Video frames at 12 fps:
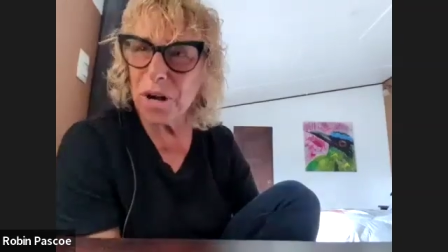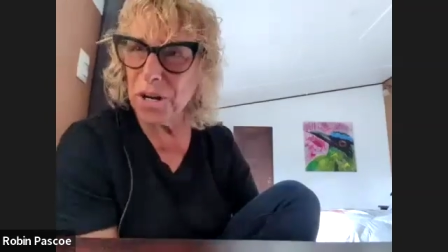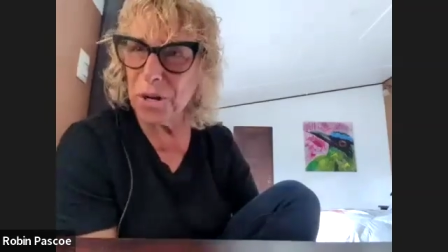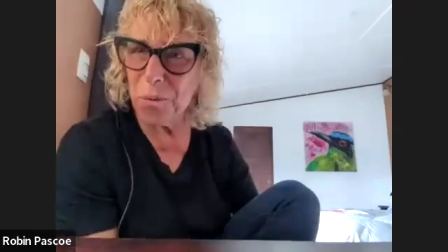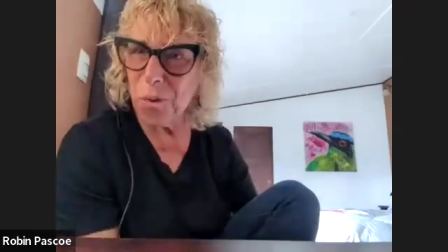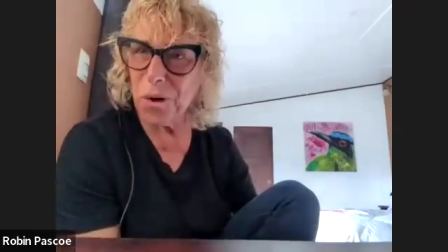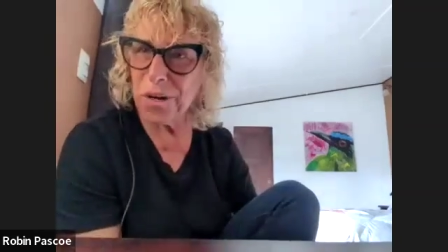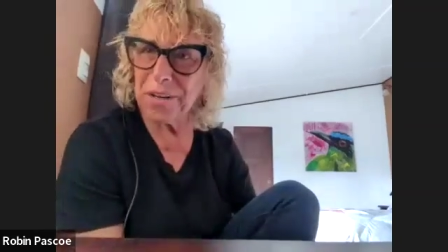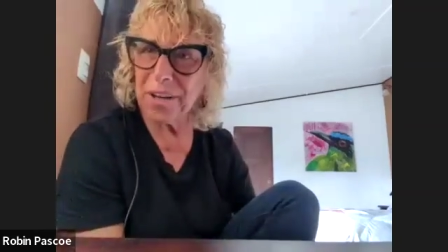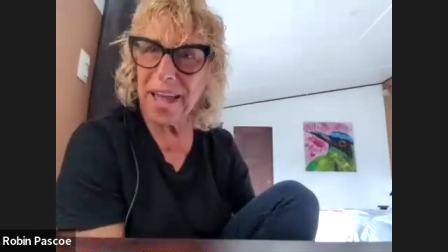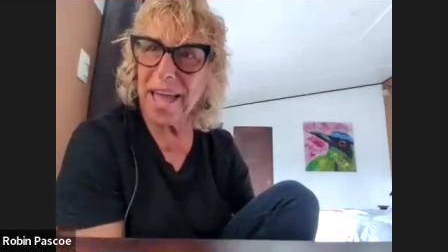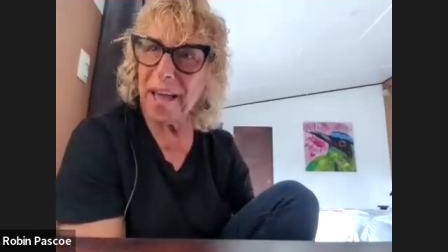an award,
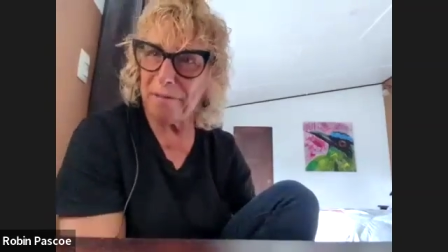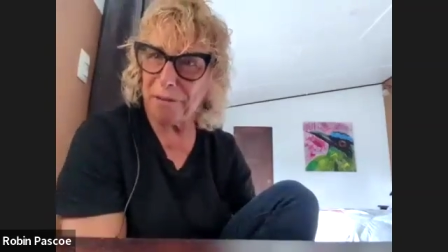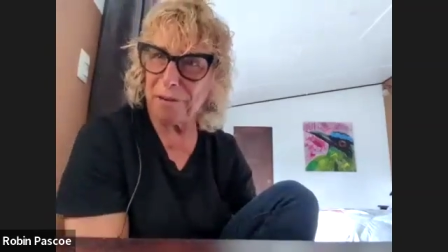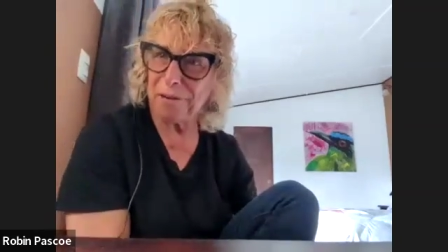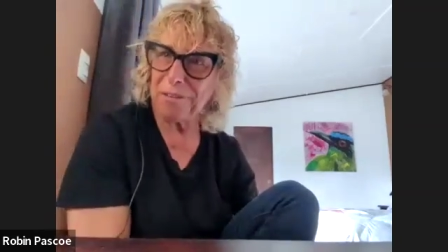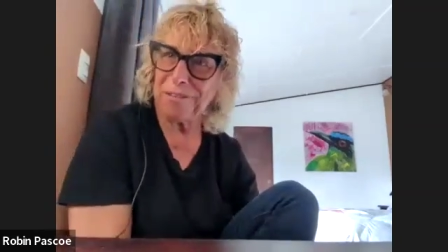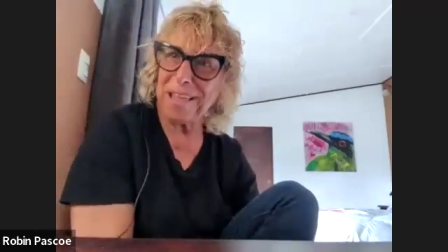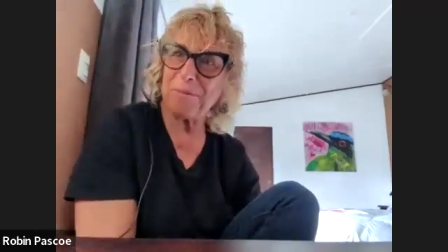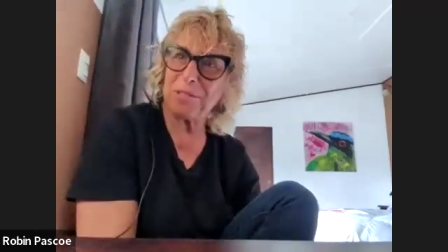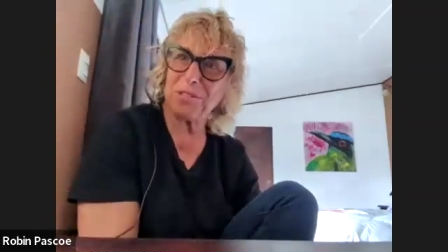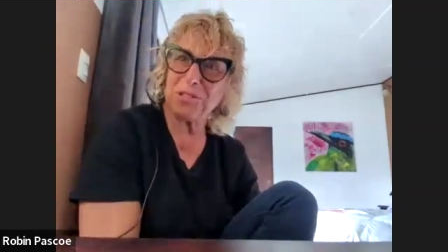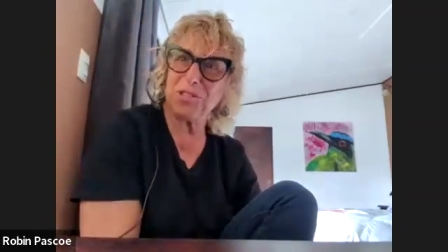ever. That
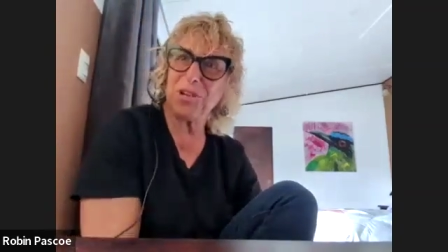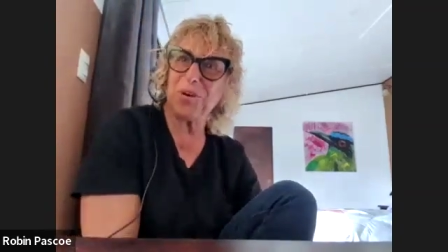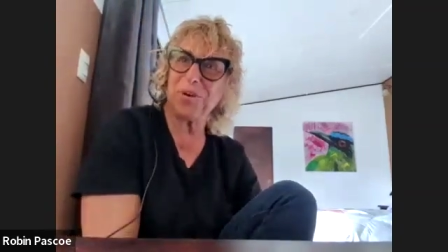was the joke.